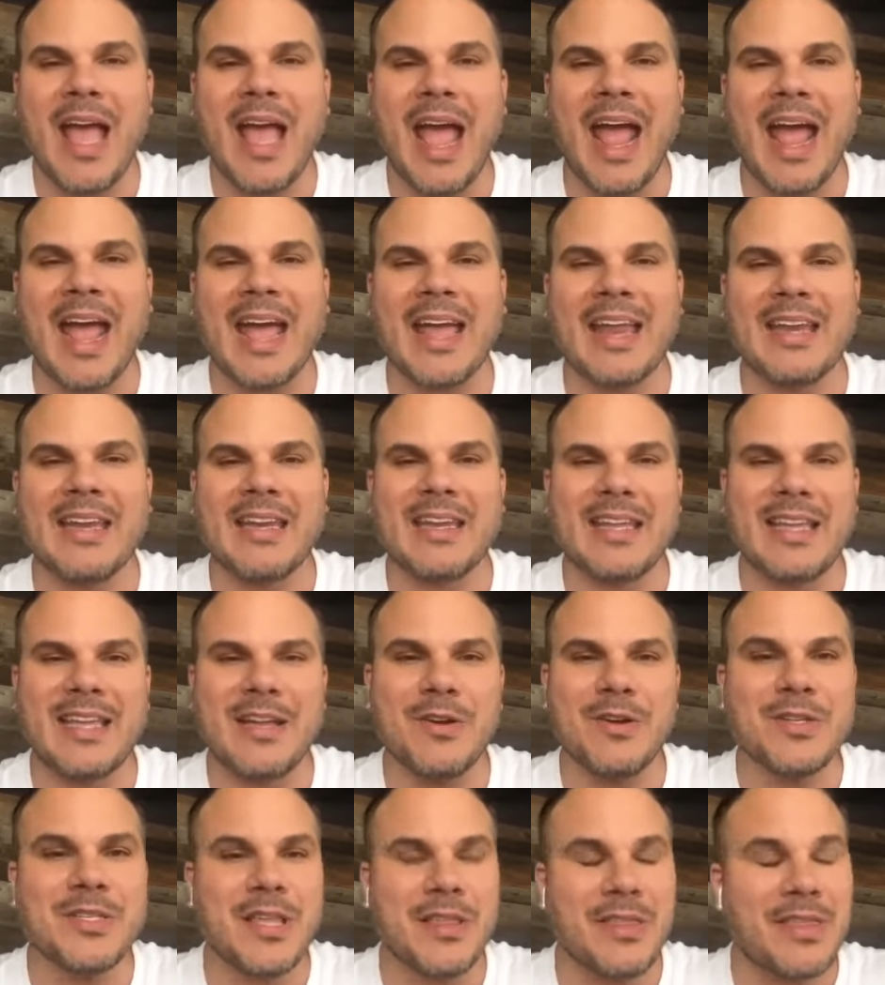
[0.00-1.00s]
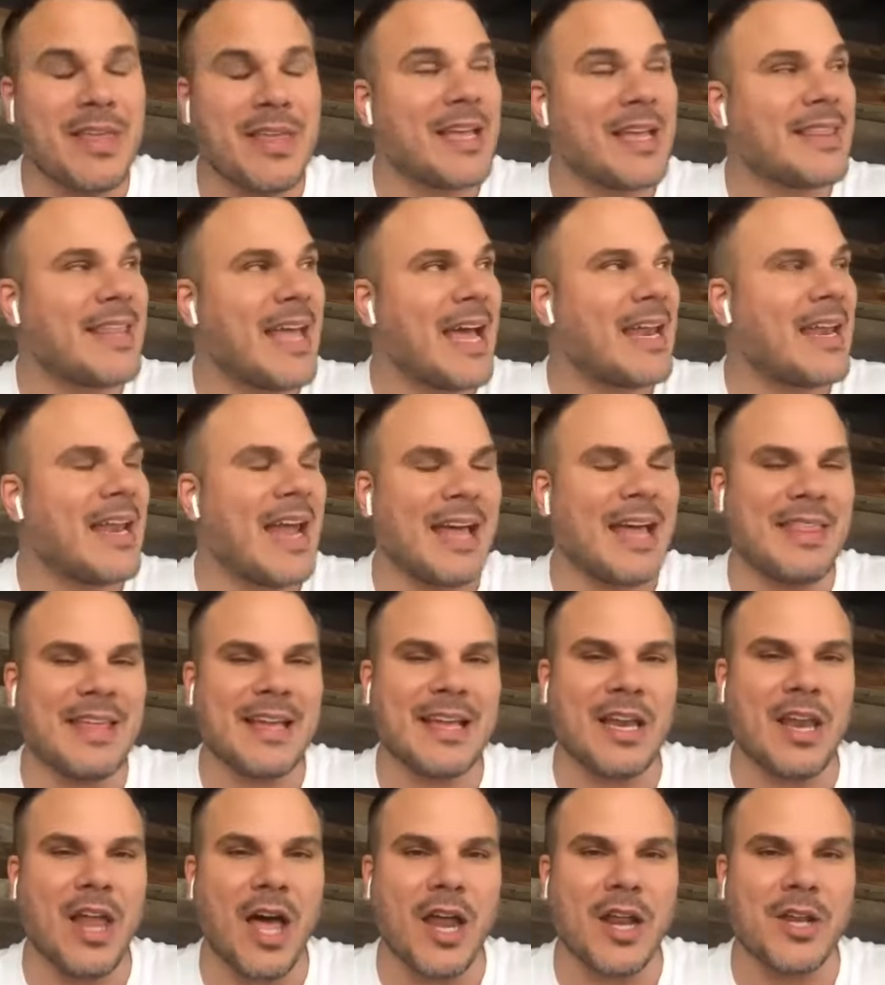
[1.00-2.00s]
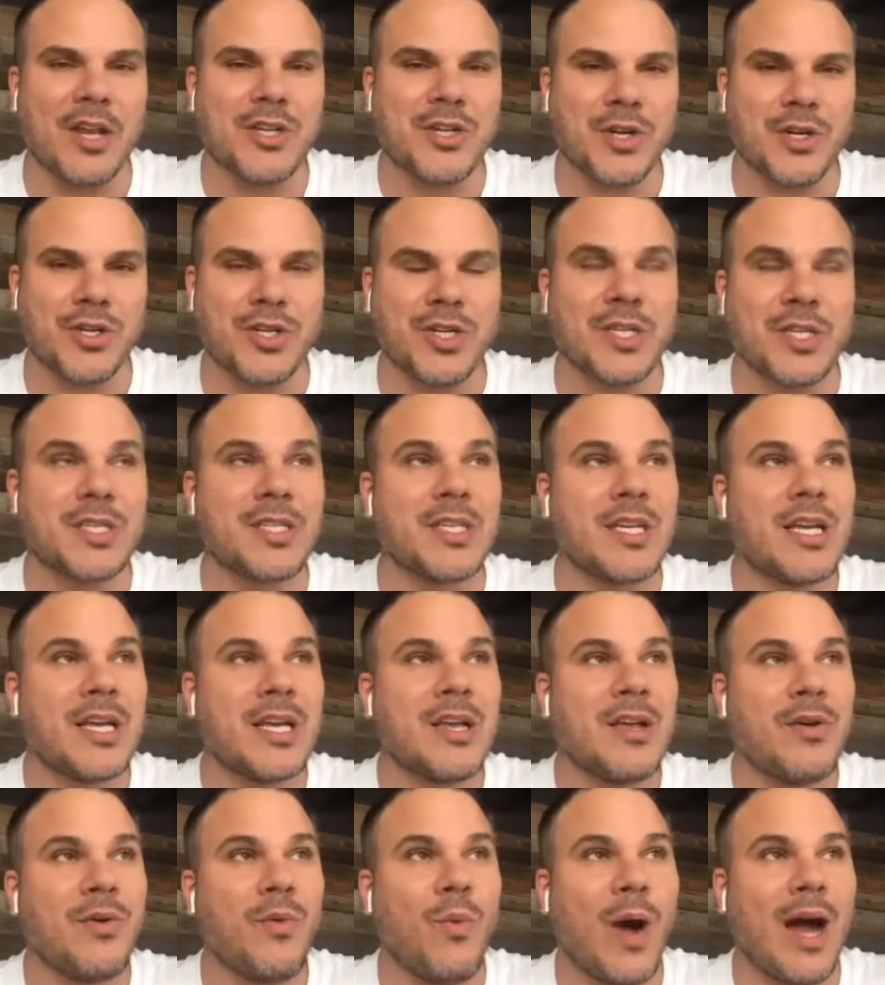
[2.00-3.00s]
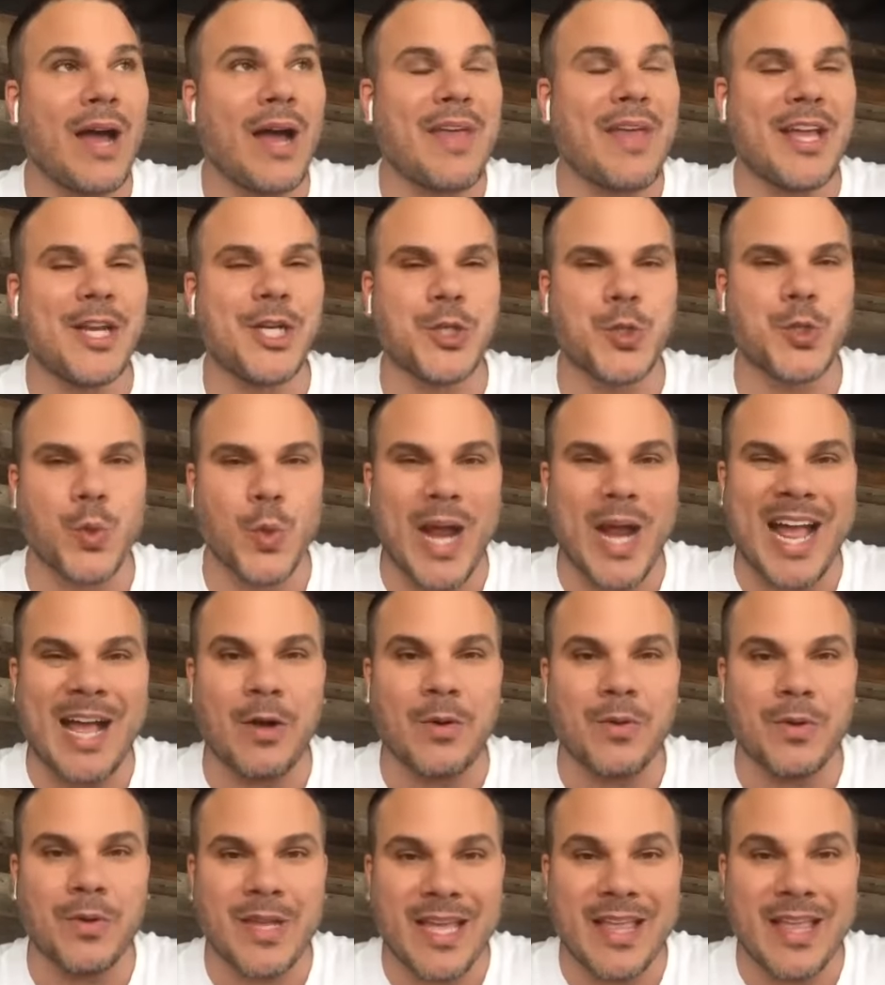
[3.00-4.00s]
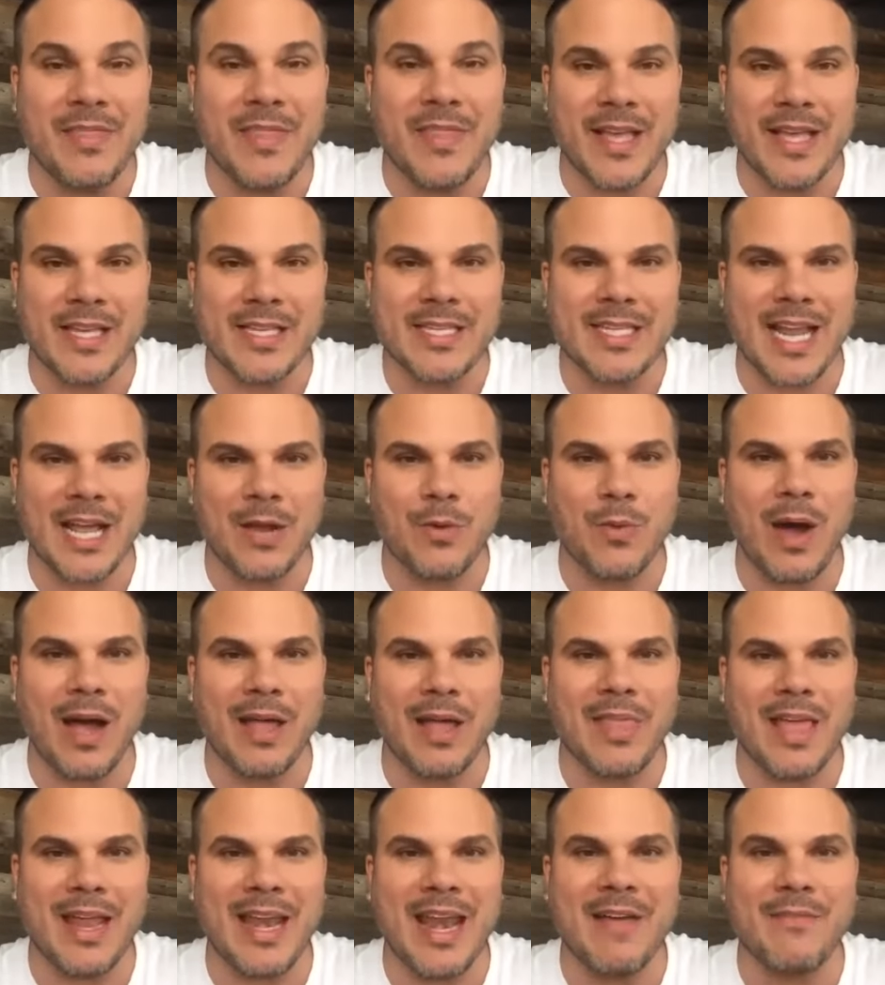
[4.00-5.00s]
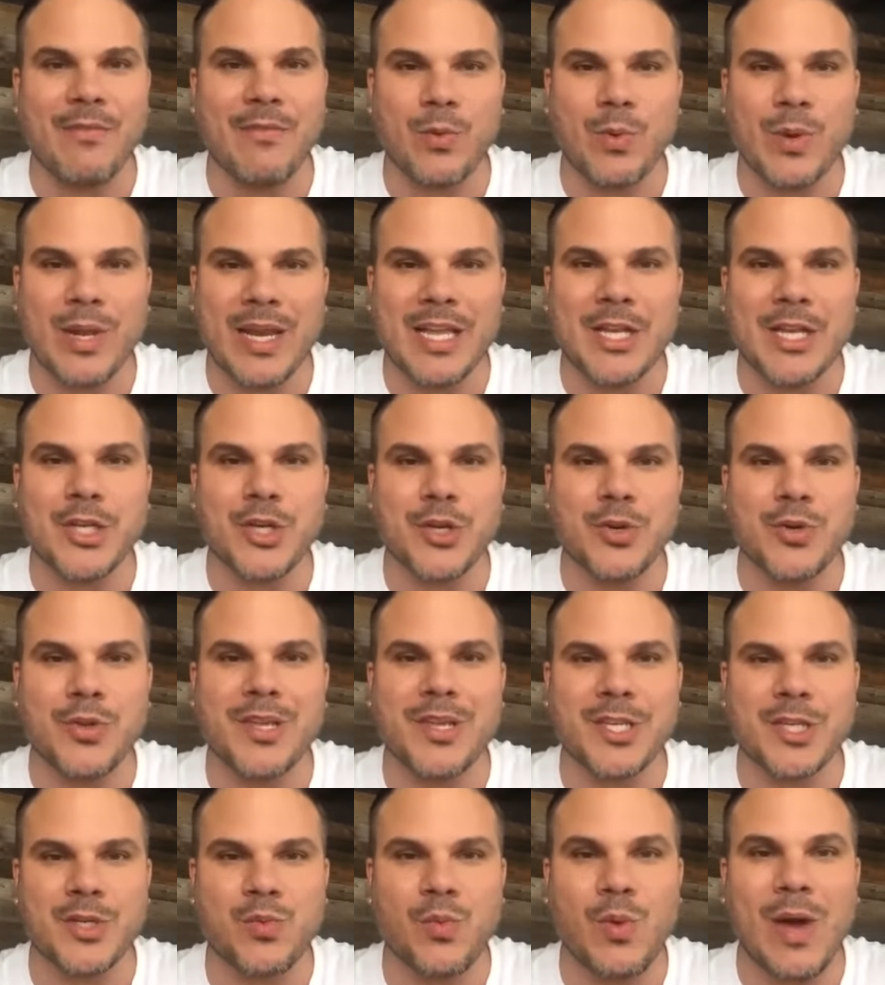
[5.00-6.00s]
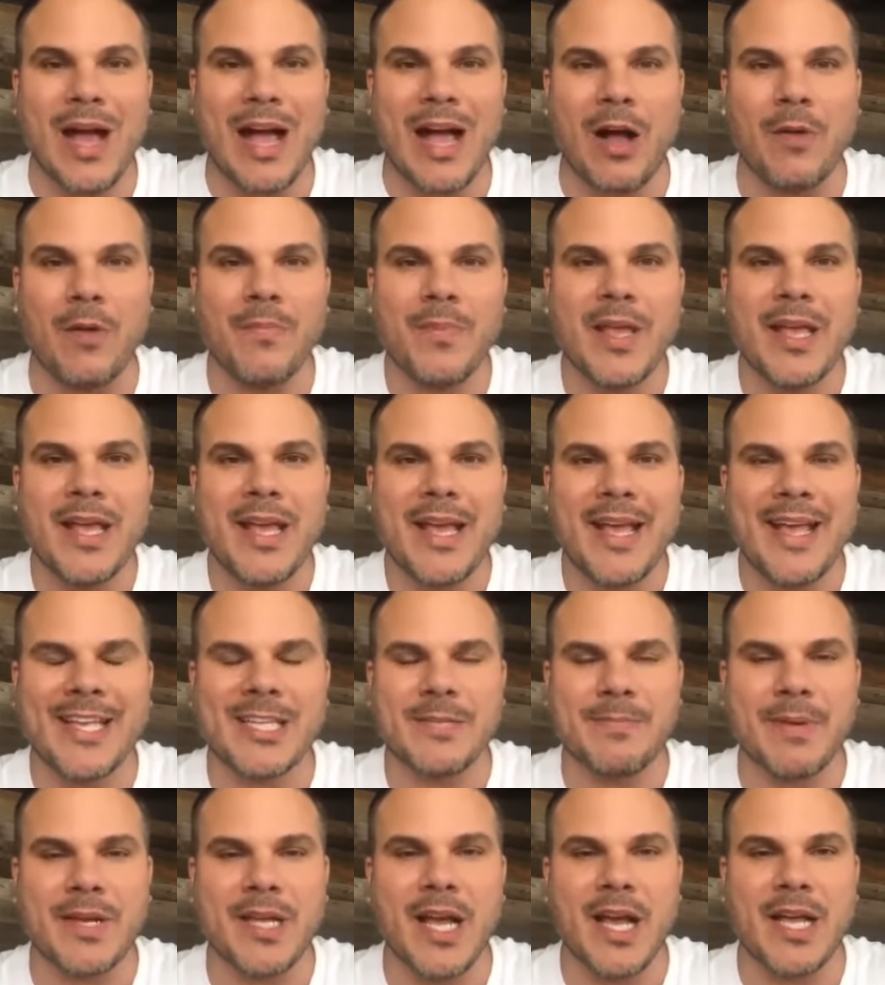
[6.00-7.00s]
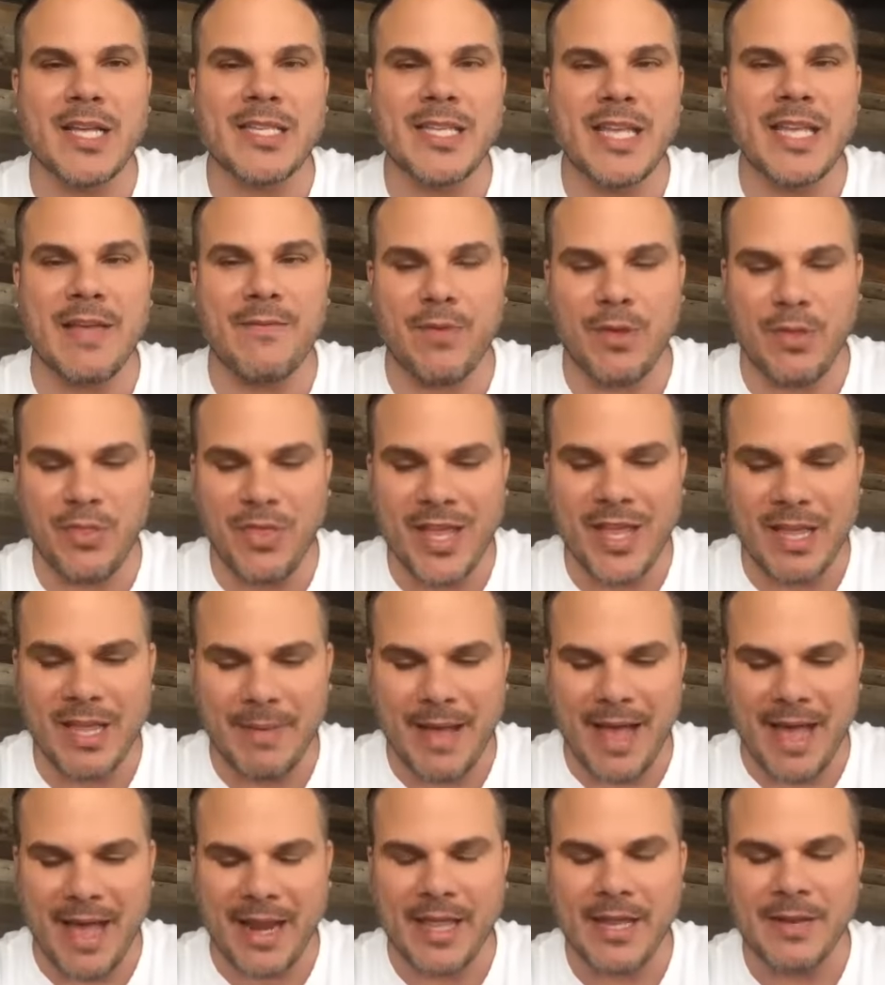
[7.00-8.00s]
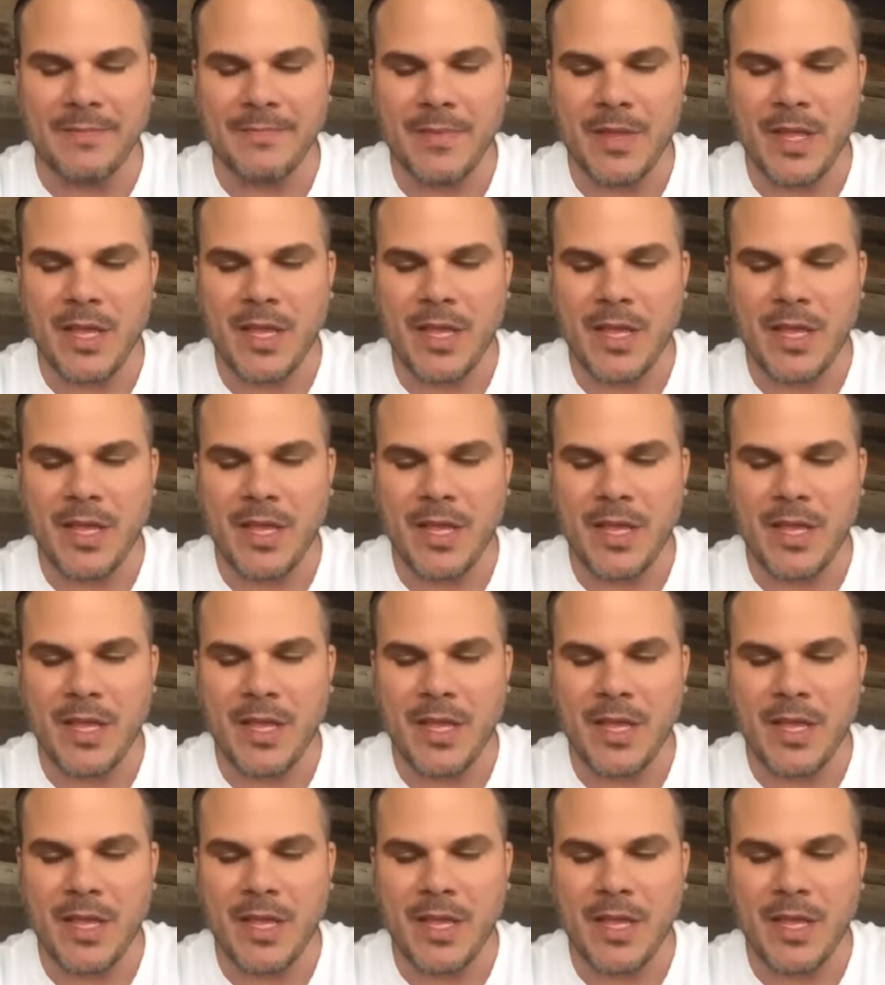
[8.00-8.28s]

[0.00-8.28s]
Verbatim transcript: And here's the thing that I think a lot of churches, why they drown in this, like why they never really do this well, is because if you think about it,